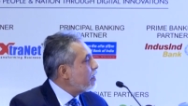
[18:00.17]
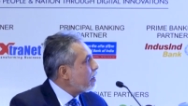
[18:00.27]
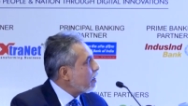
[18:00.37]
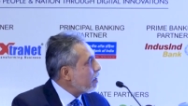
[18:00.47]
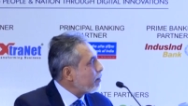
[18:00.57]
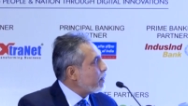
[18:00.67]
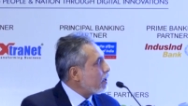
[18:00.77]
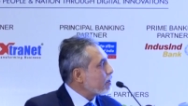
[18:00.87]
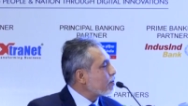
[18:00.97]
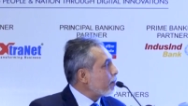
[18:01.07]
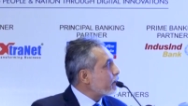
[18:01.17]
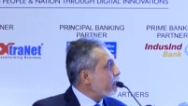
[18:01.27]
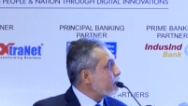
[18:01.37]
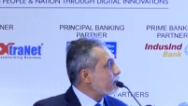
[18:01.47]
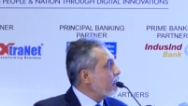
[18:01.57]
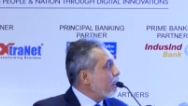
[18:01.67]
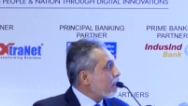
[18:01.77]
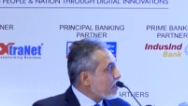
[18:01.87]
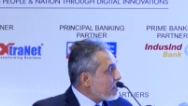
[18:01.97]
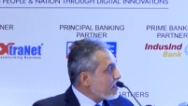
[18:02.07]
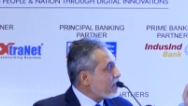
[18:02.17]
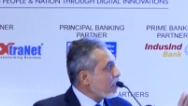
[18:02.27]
uh, softwares. Then digital